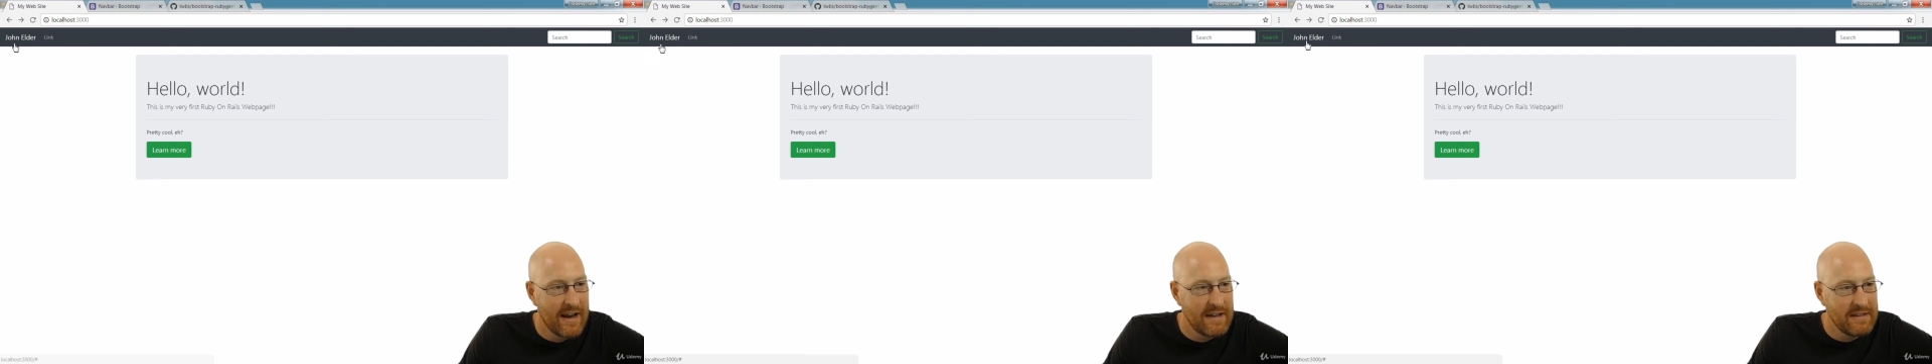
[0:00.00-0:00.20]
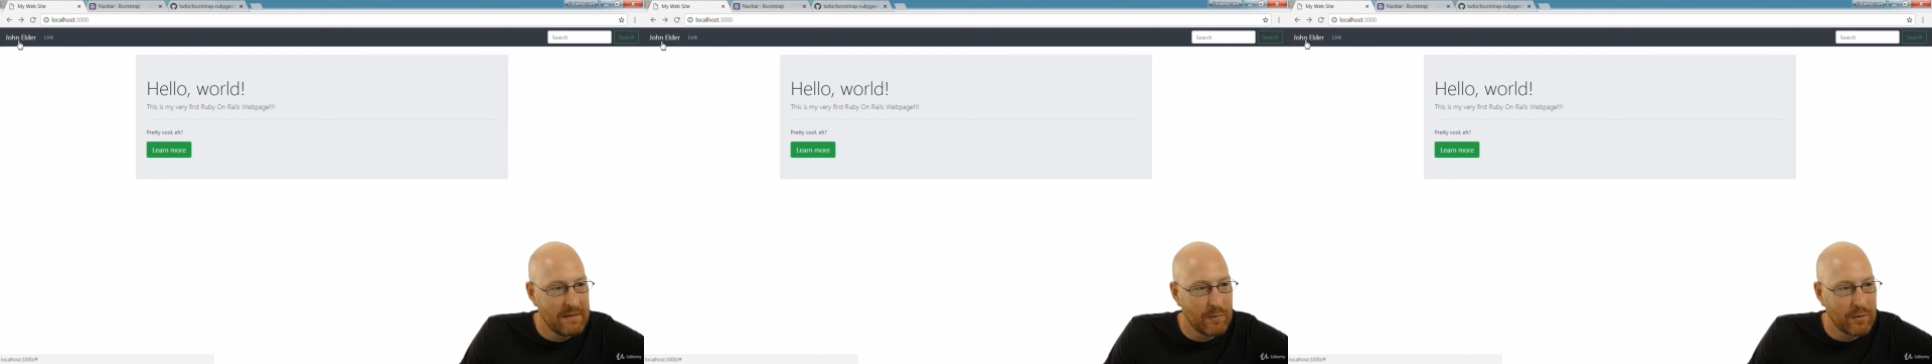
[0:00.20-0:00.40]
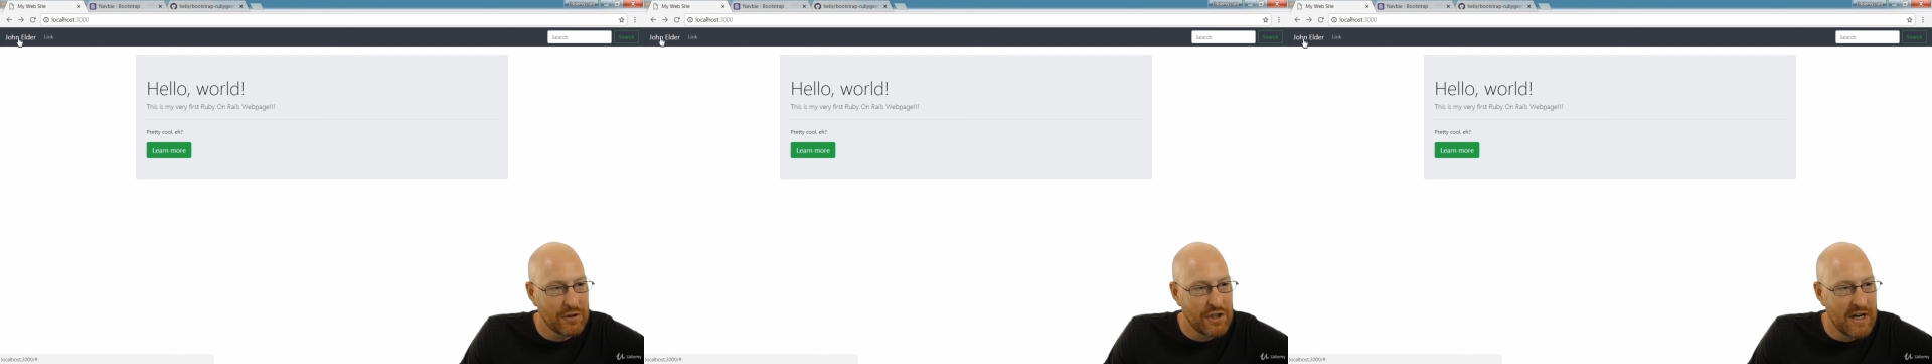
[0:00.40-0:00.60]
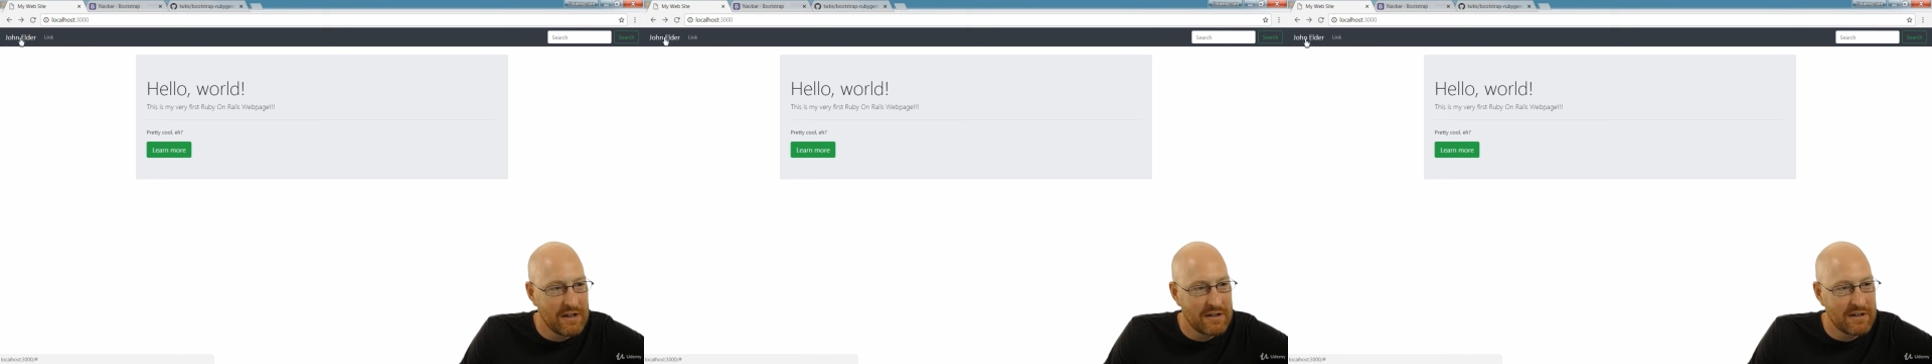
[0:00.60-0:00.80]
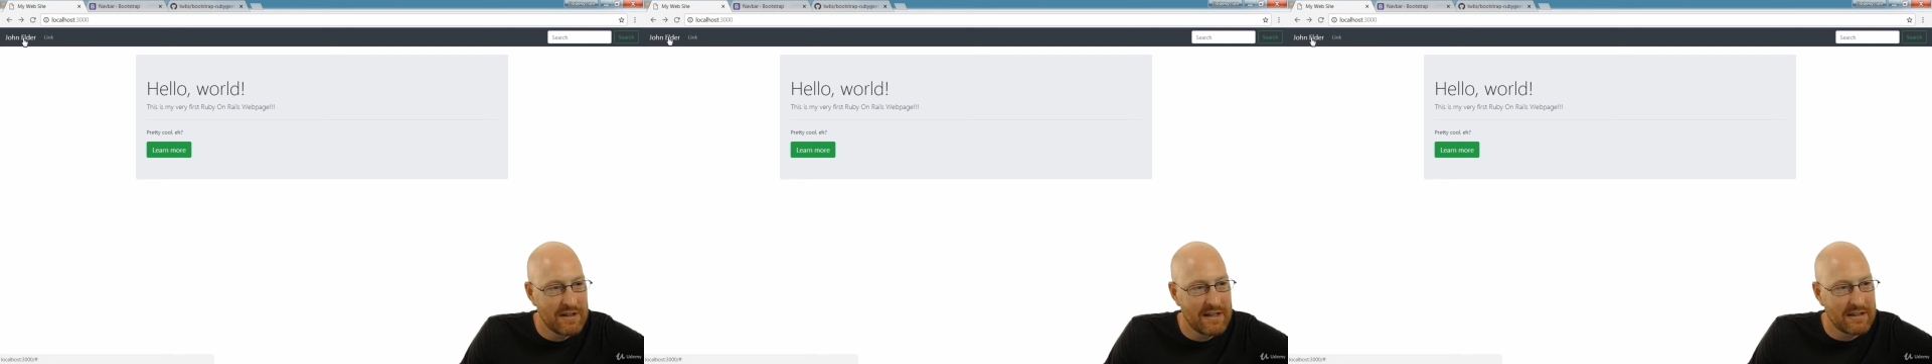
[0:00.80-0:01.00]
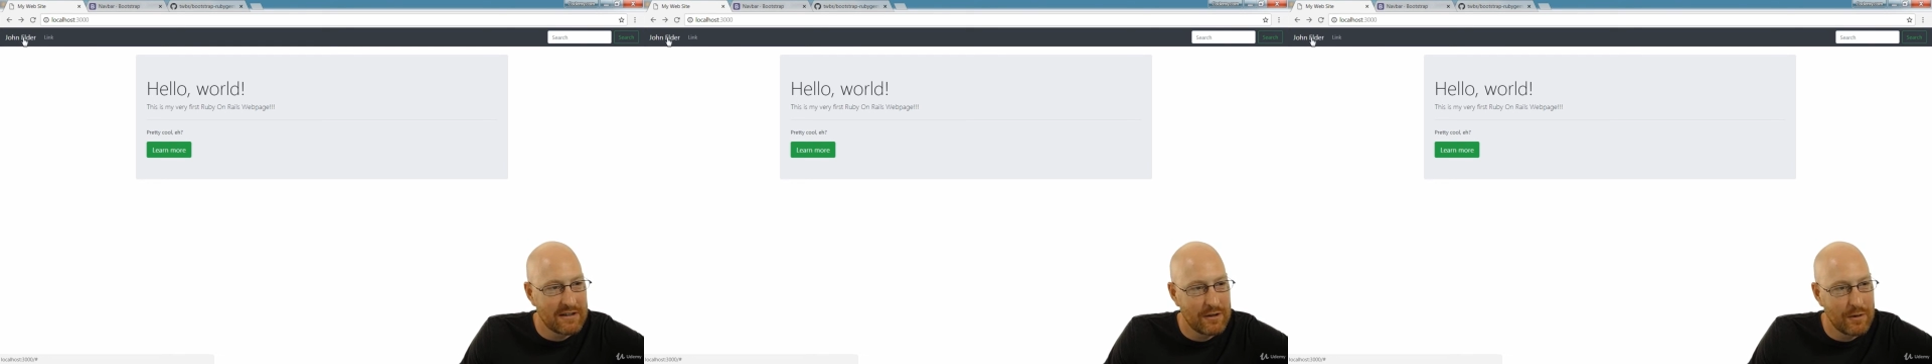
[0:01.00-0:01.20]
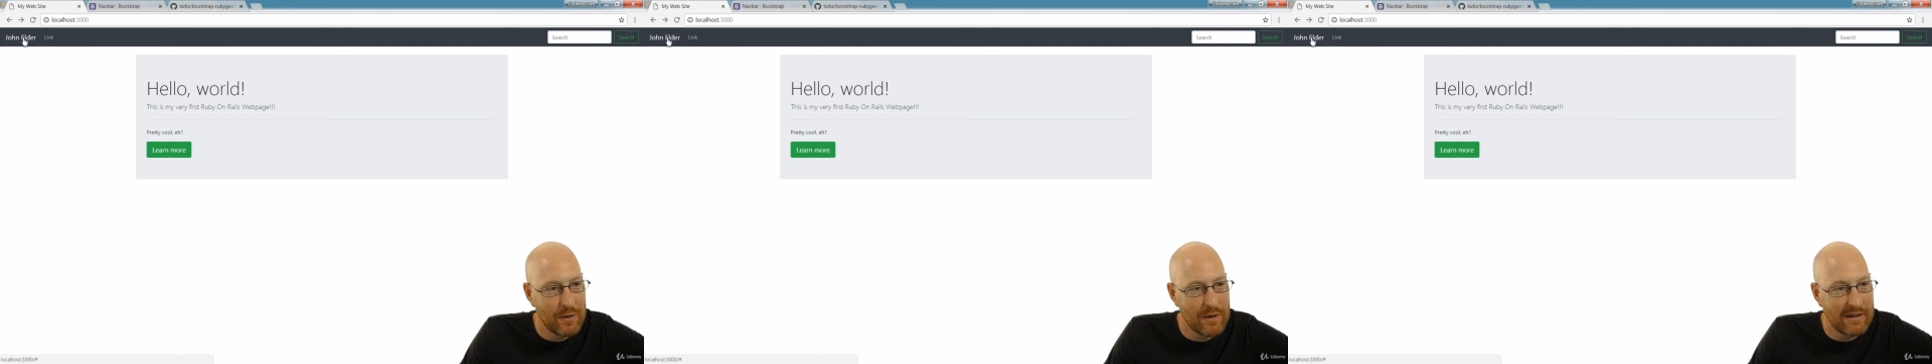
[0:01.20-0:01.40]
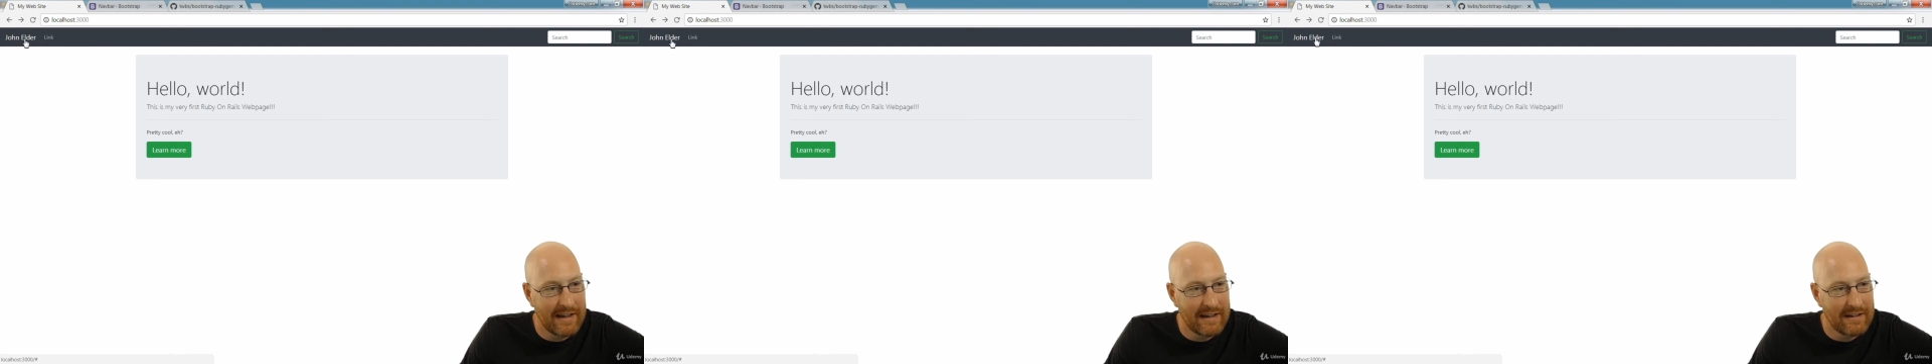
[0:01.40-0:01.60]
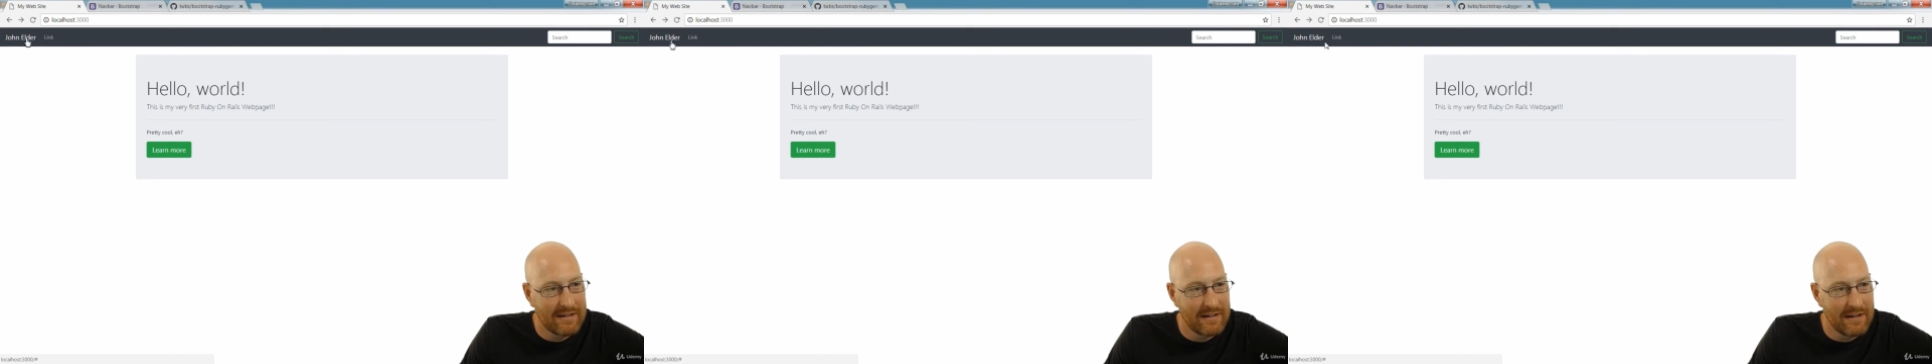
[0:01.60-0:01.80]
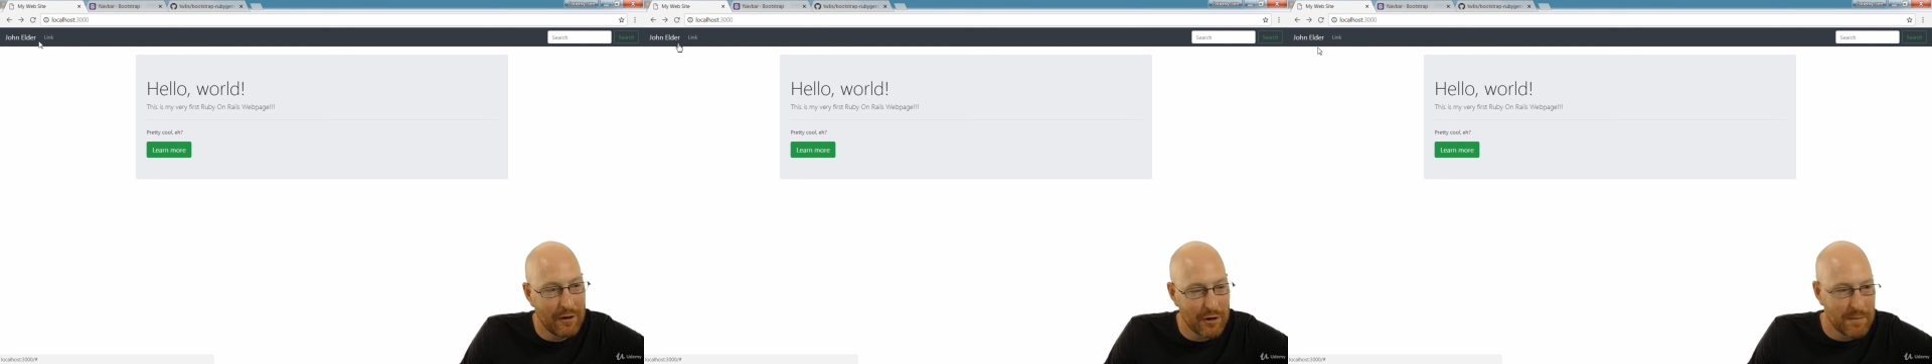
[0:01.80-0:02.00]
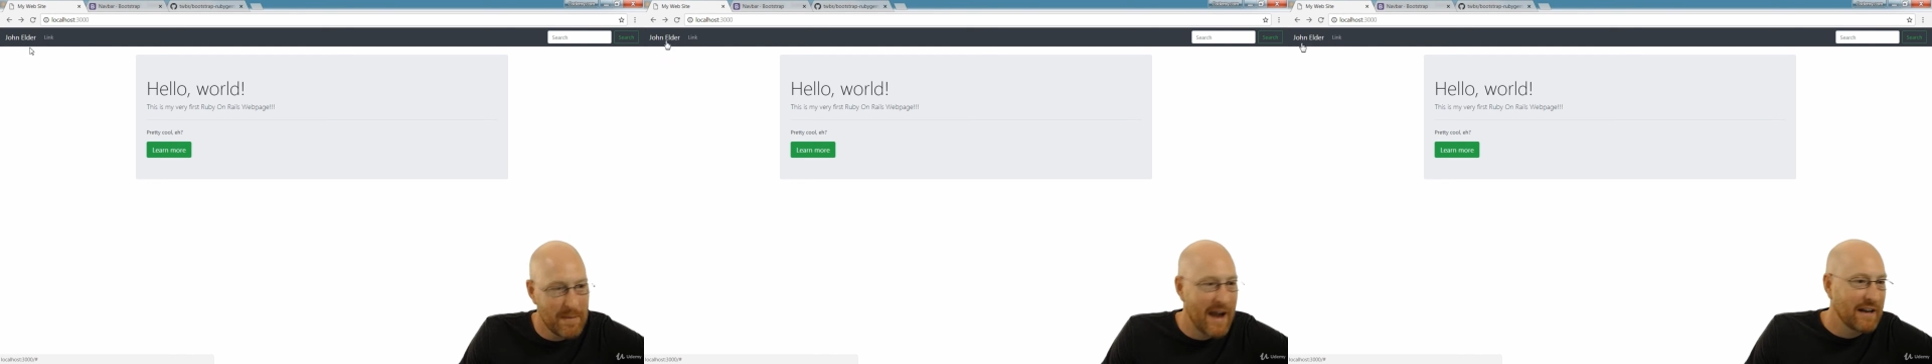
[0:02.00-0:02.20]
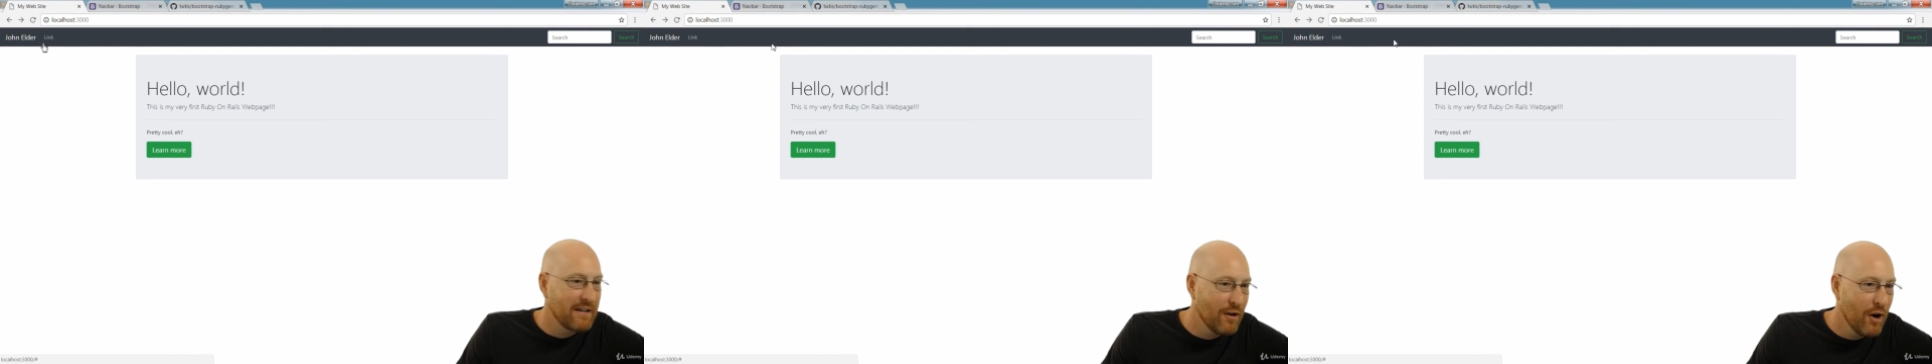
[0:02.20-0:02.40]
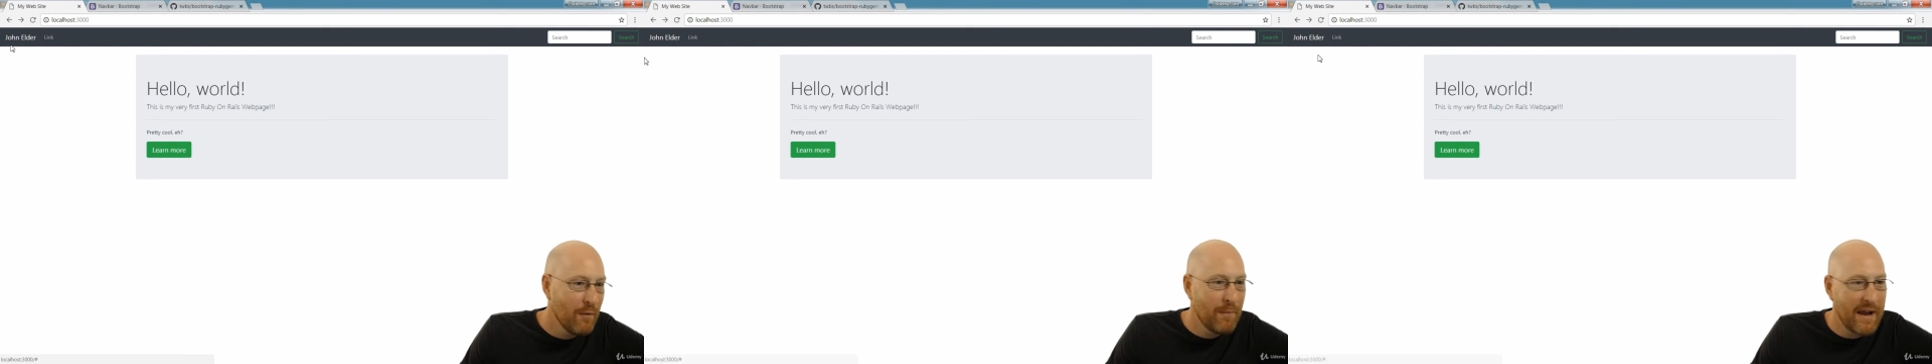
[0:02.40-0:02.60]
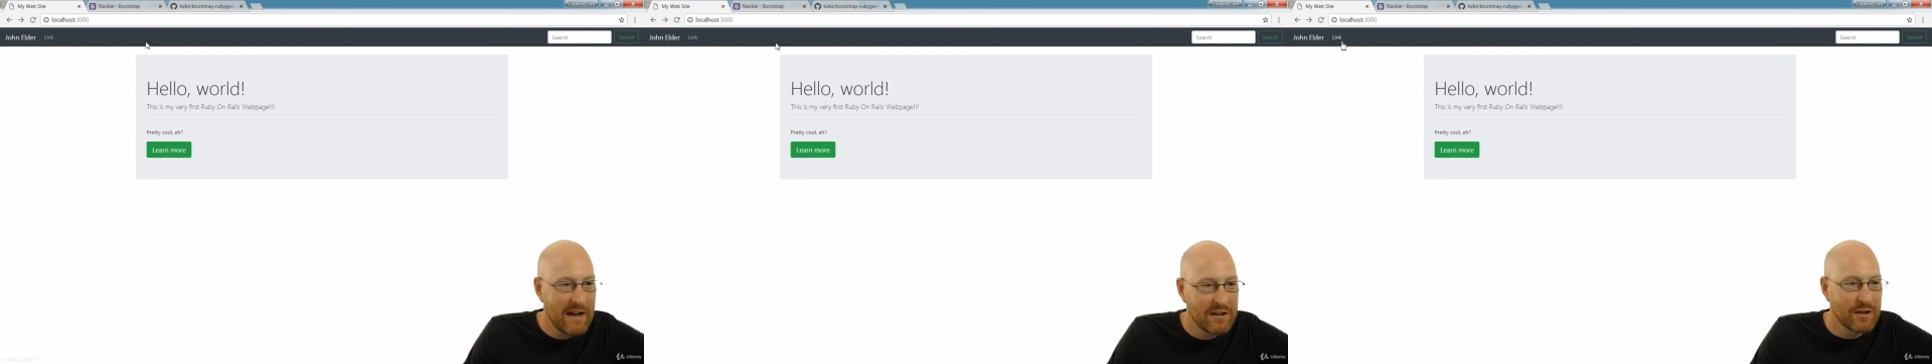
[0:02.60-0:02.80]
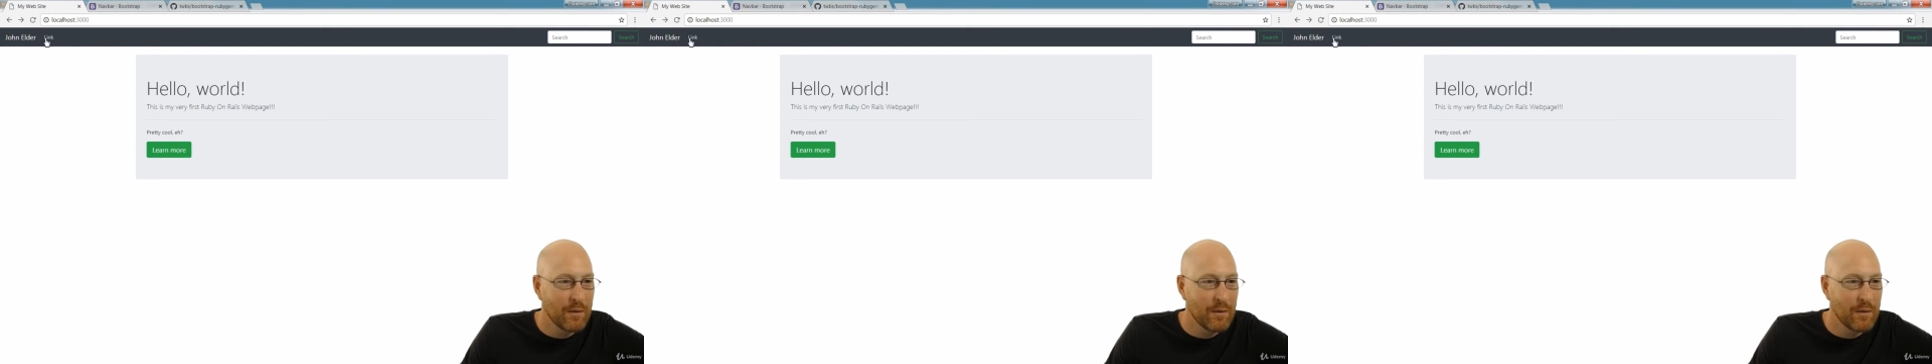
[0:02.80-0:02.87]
And then we'll change this to a link that goes back to the home page,